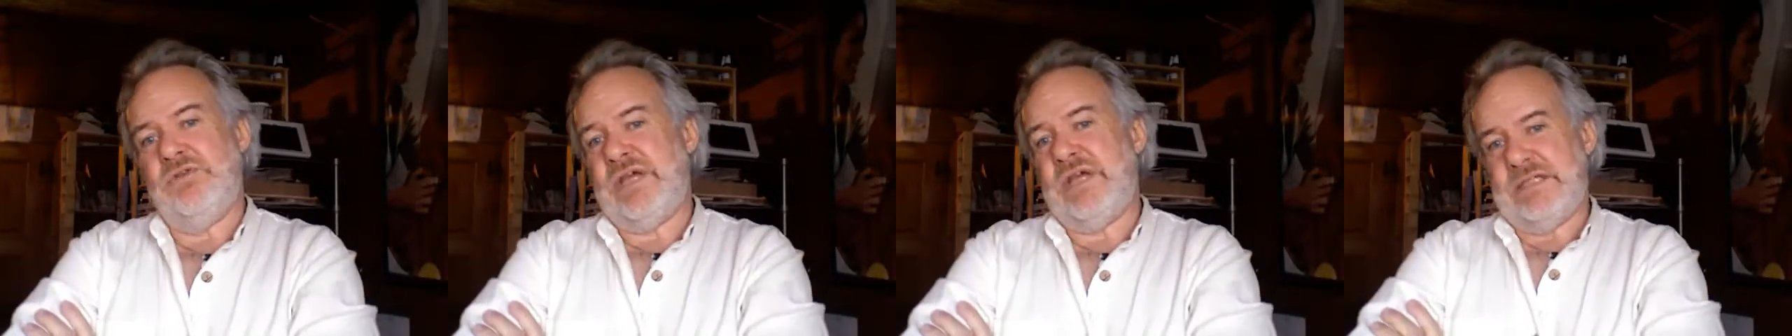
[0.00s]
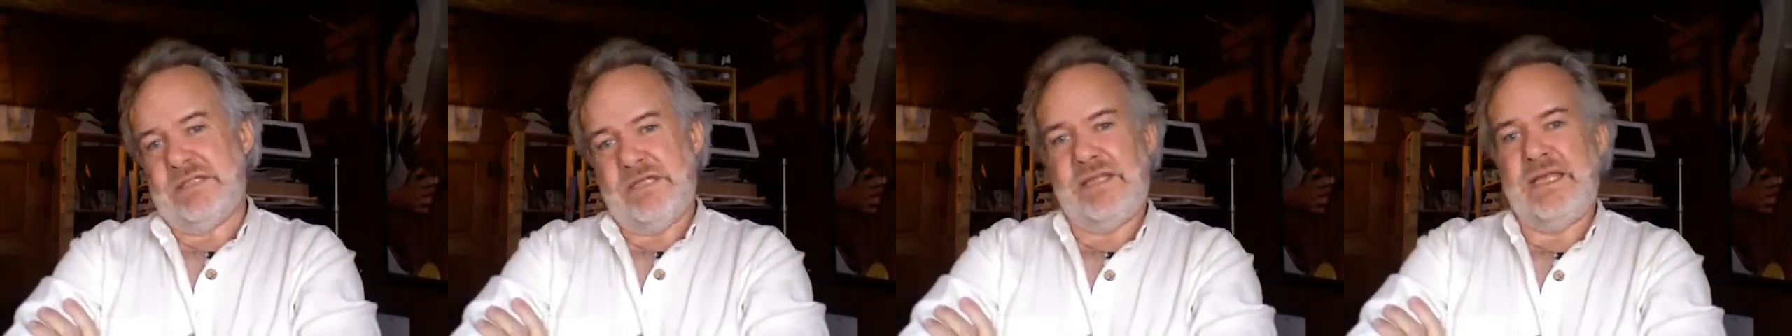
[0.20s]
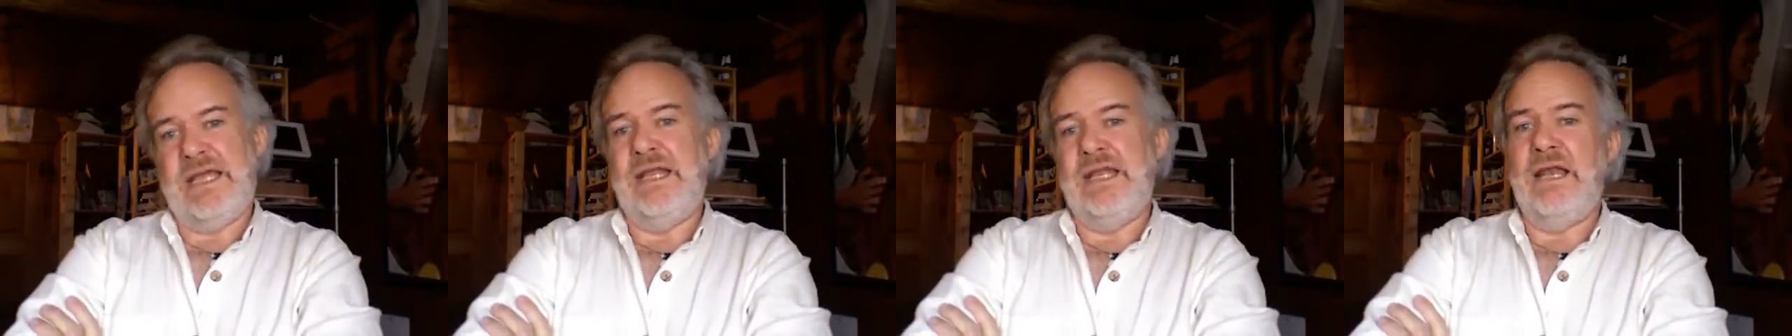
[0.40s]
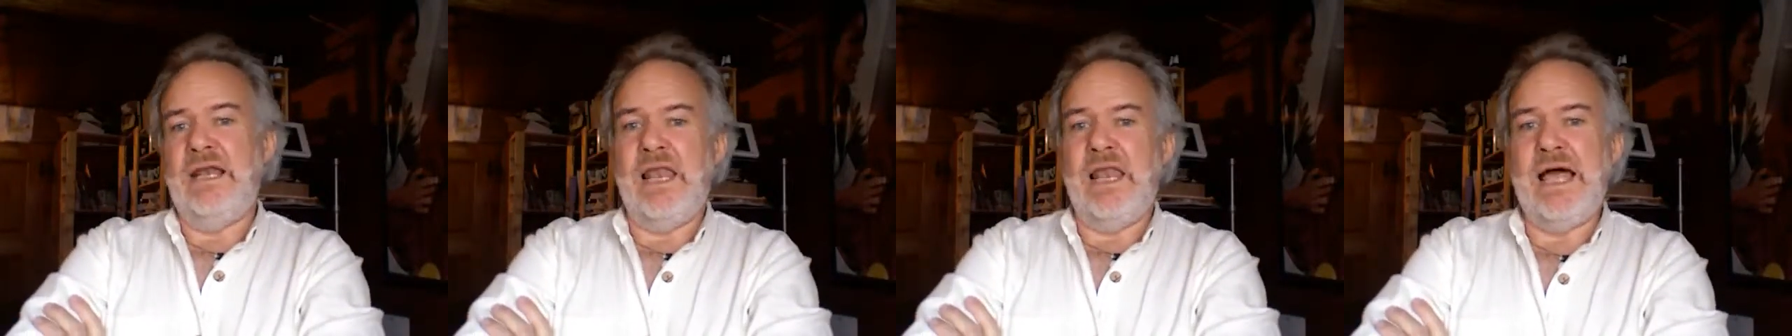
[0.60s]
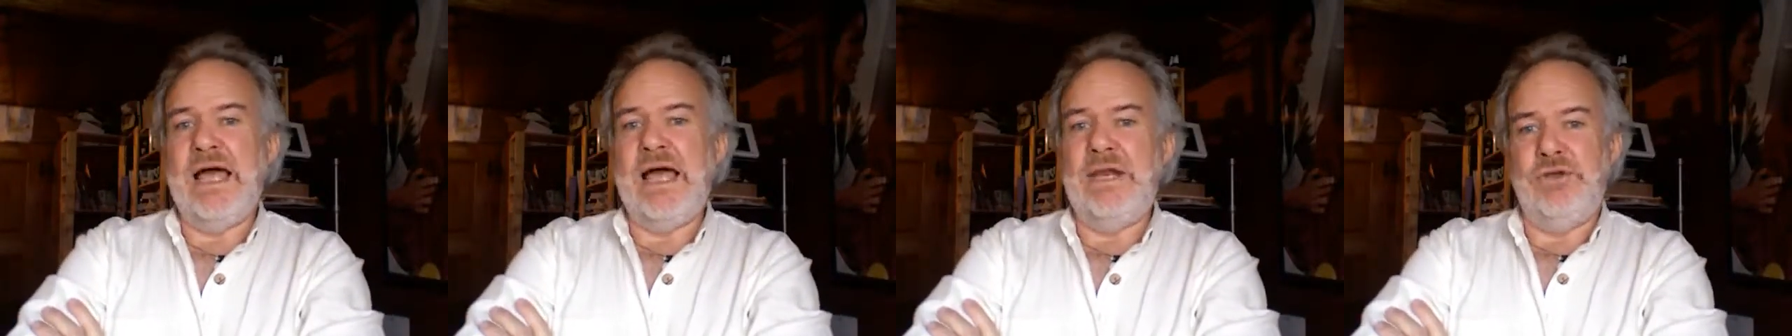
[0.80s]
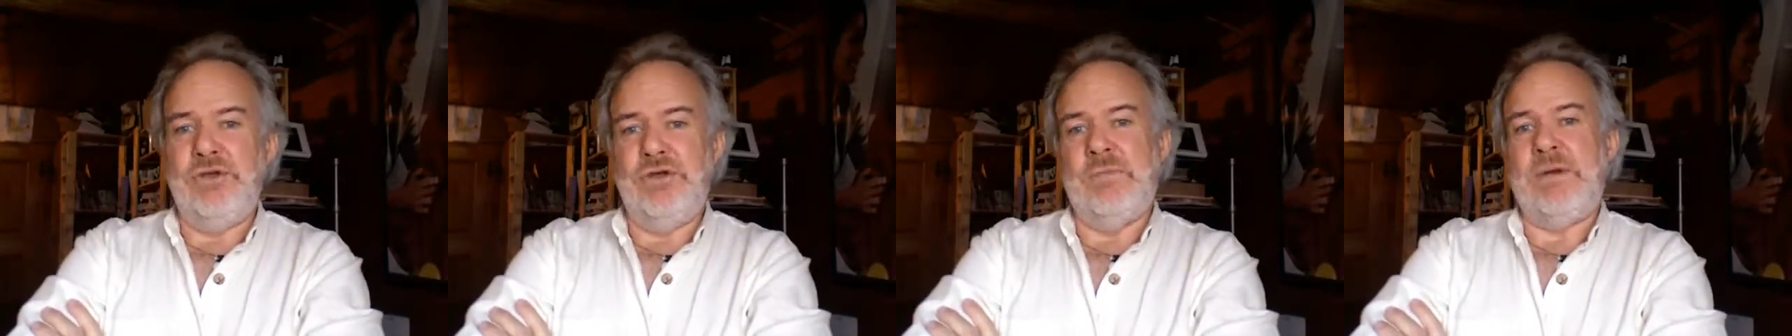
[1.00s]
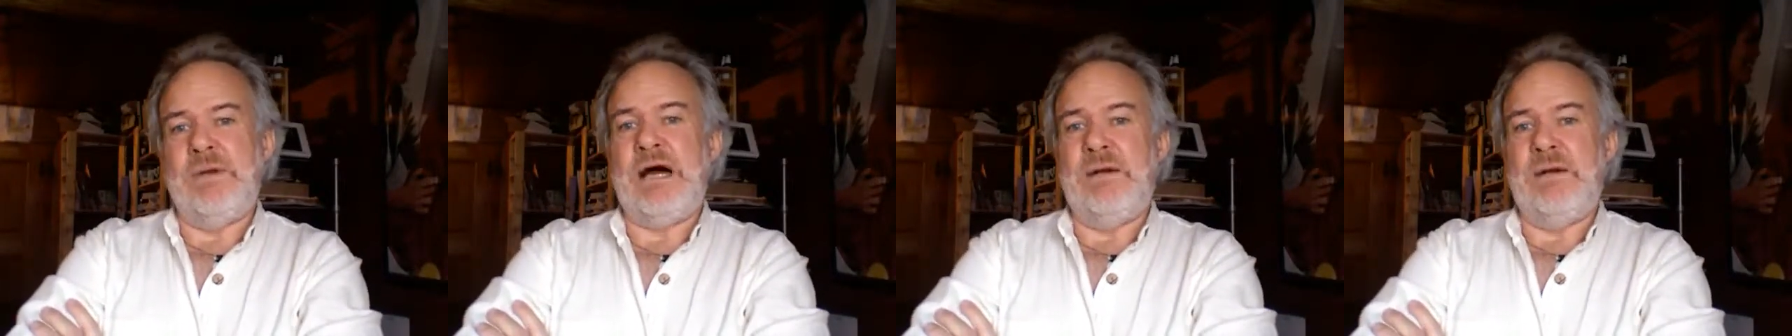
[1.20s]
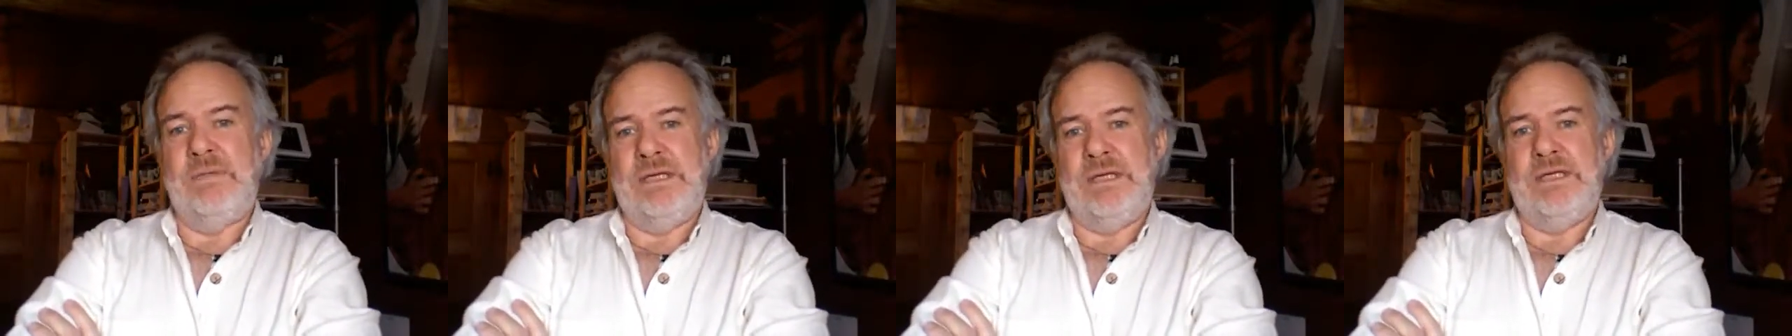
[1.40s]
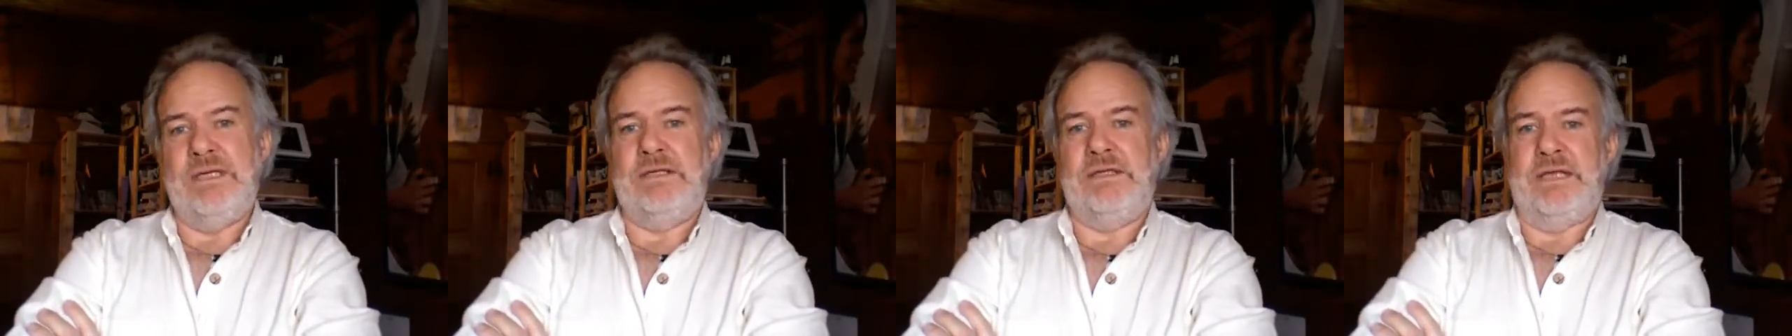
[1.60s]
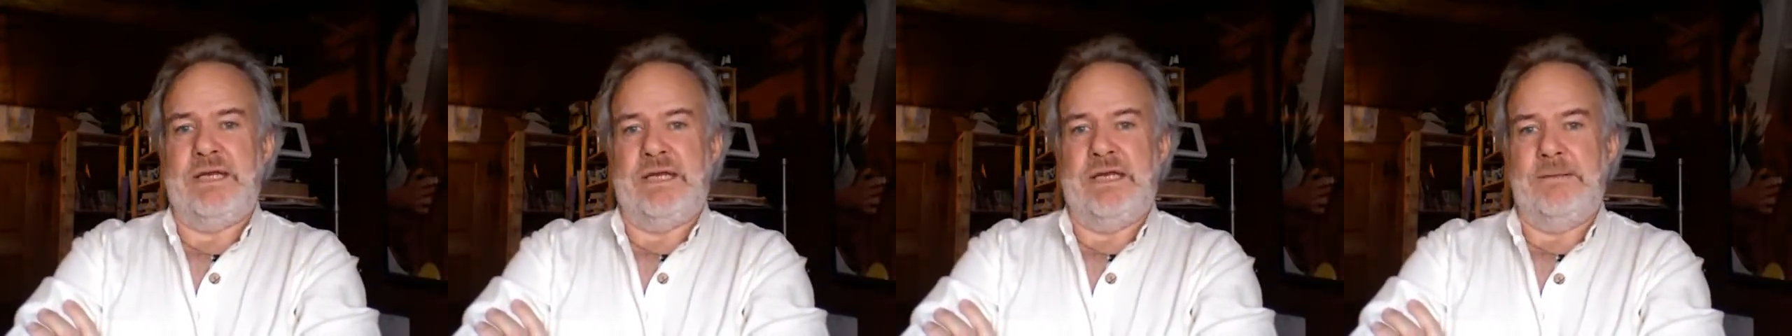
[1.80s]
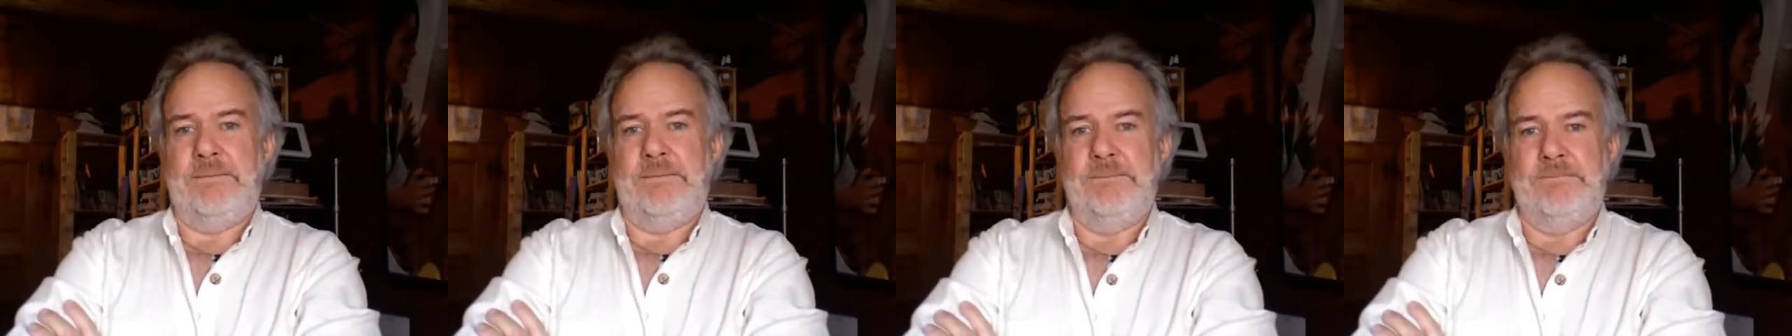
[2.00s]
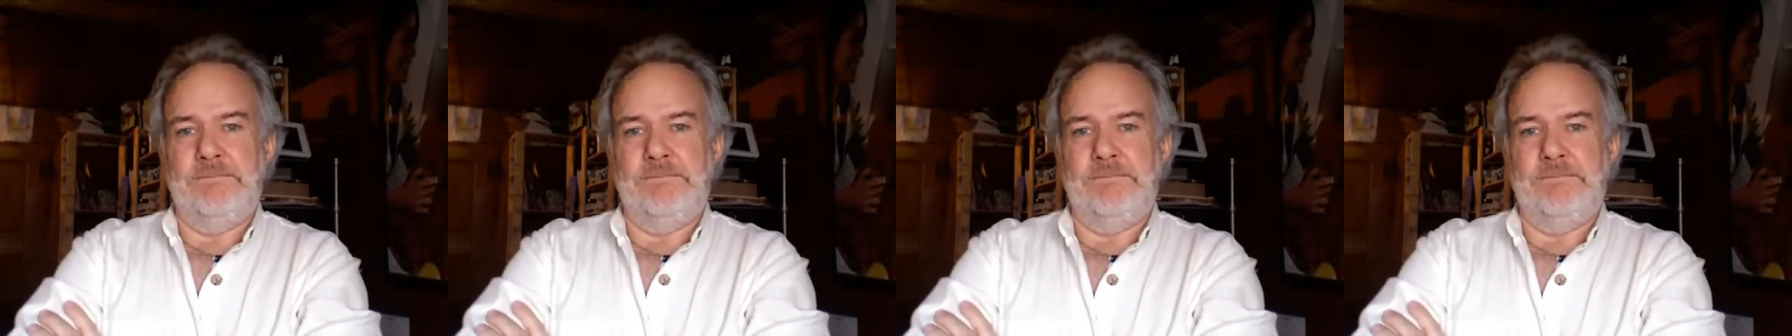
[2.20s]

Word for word: I said, they didn't lie to you about me, did they?